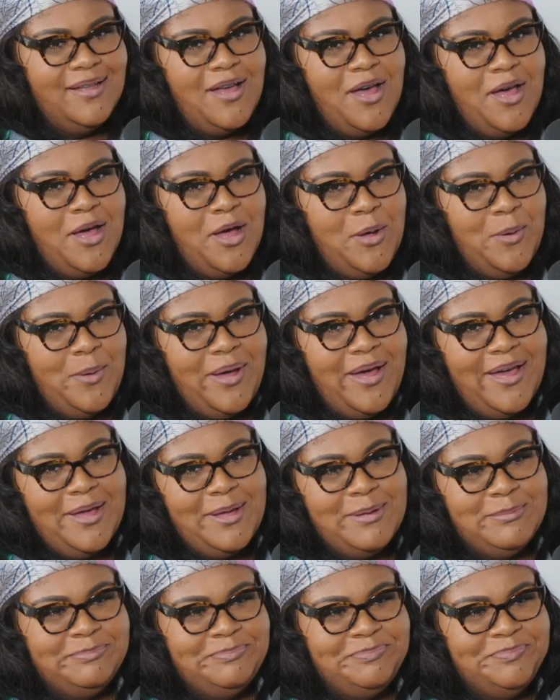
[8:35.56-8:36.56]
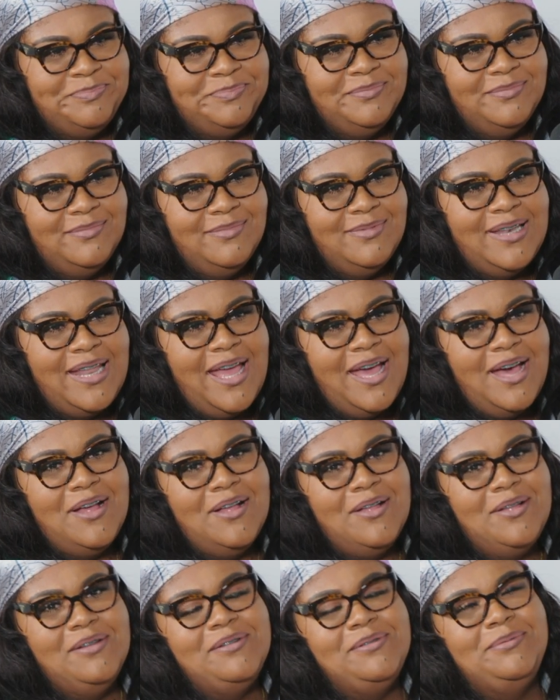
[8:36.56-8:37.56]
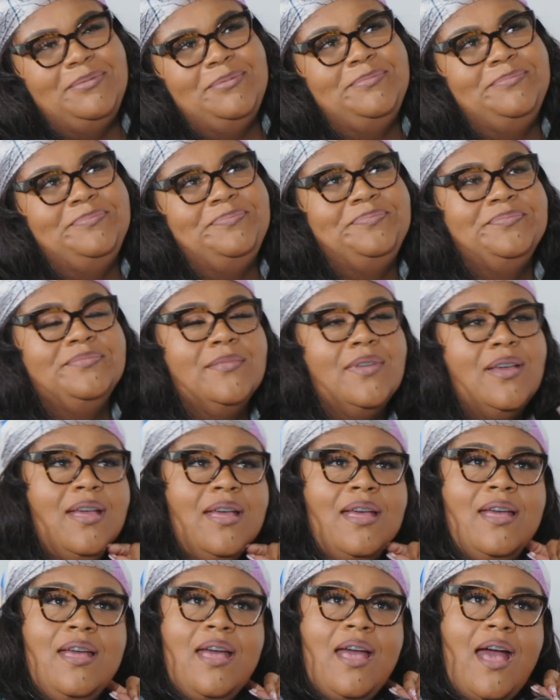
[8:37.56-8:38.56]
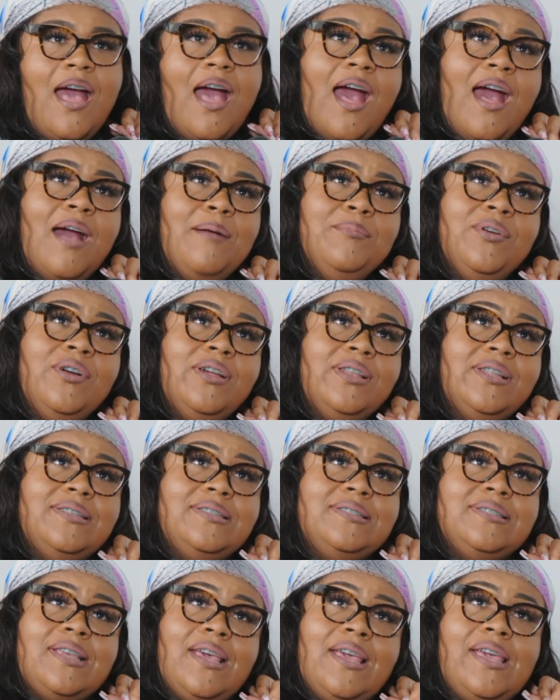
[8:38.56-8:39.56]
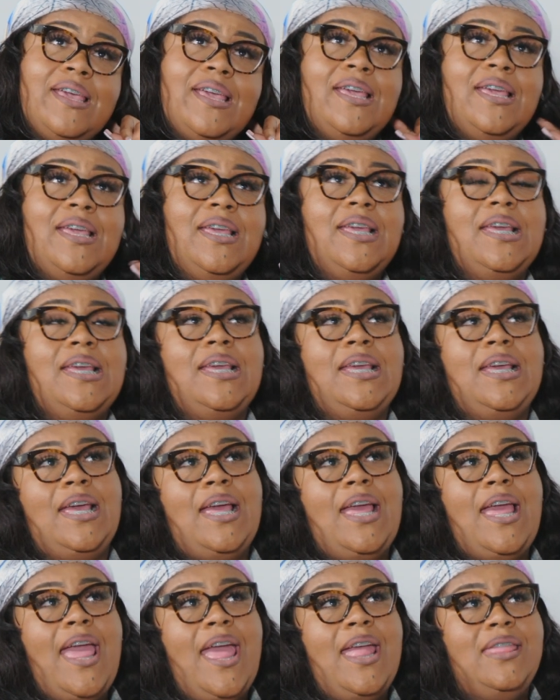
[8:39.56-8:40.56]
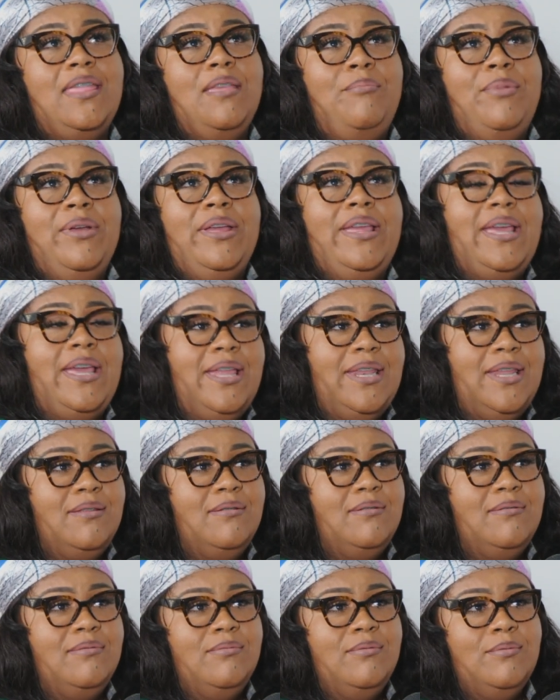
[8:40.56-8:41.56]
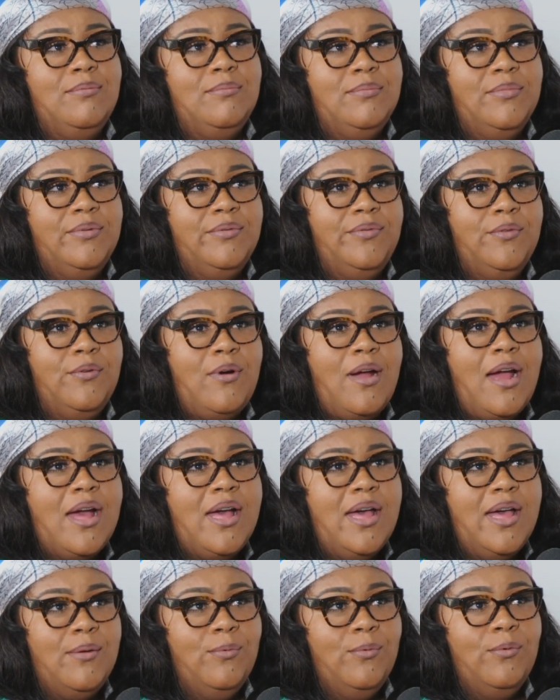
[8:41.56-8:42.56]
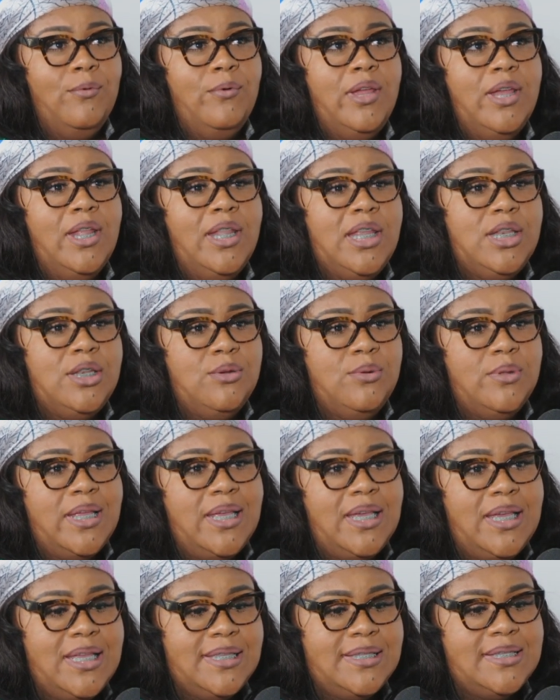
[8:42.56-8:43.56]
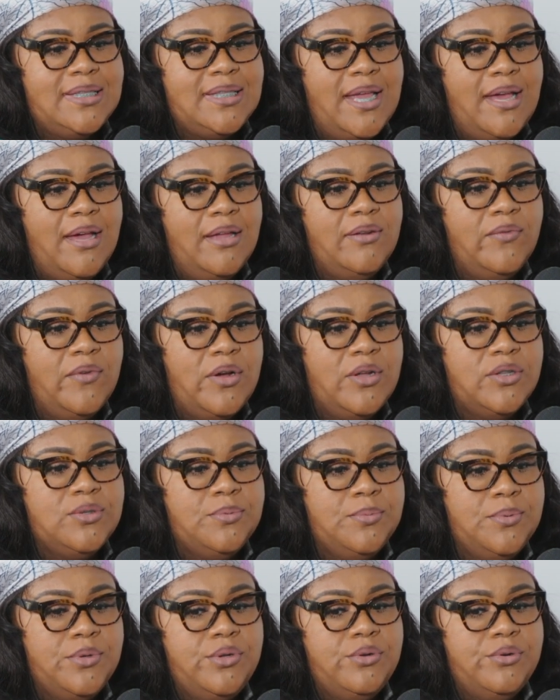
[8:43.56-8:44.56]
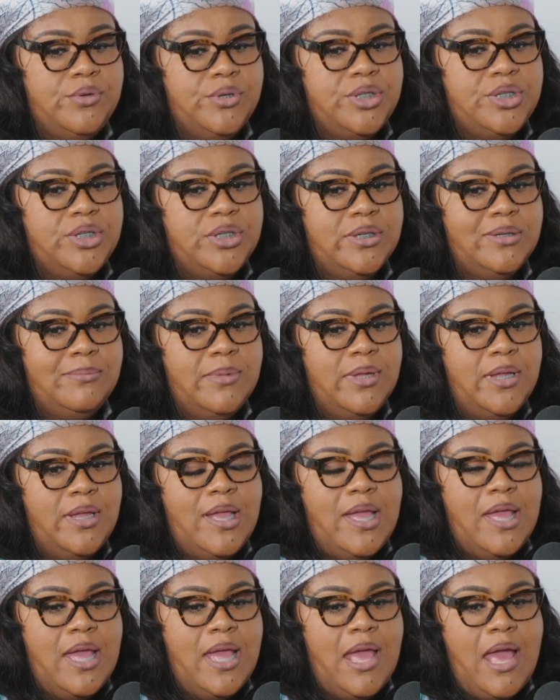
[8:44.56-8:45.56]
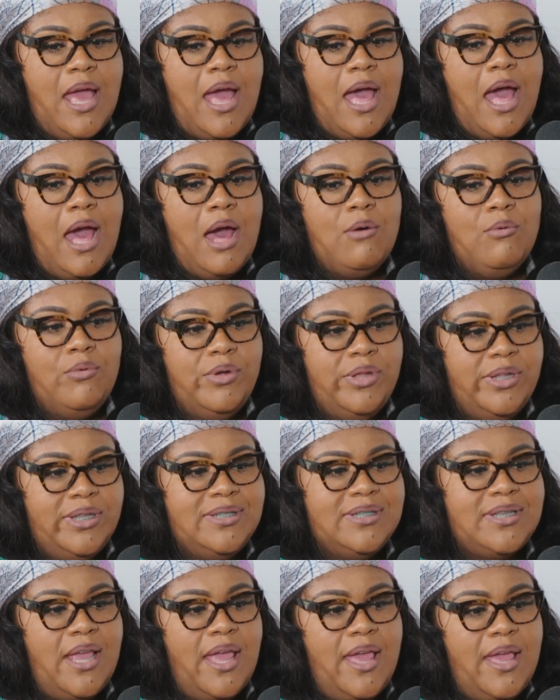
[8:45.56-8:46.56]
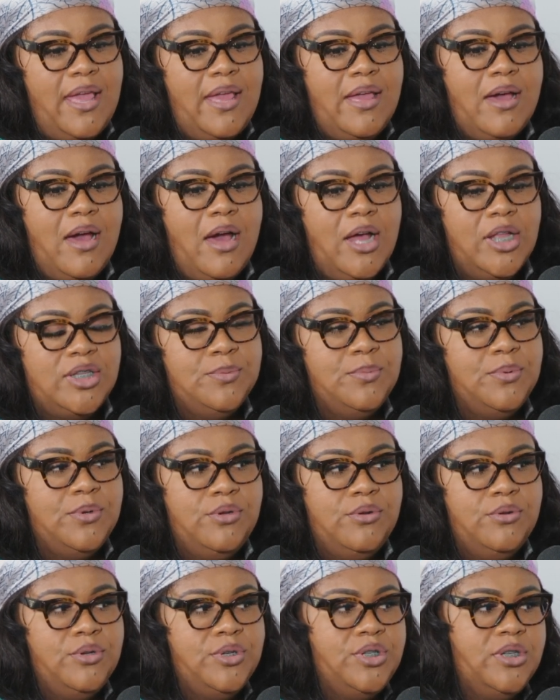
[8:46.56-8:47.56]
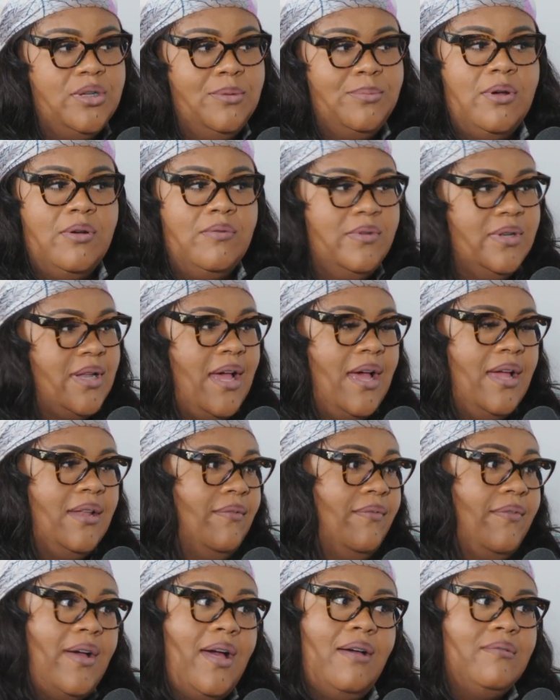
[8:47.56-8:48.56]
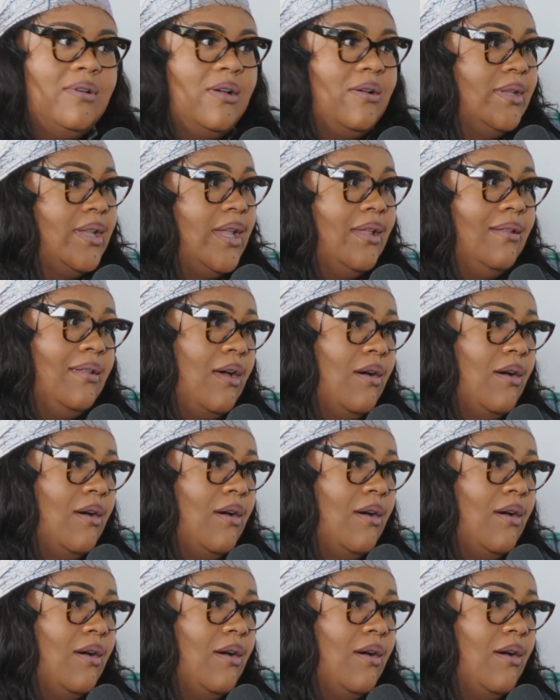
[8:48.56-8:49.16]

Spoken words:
Okay. Now, I'm going to say at the beginning, before I really knew the ins and outs of entrepreneurship, I would say entrepreneurship over 9 to 5 all day long.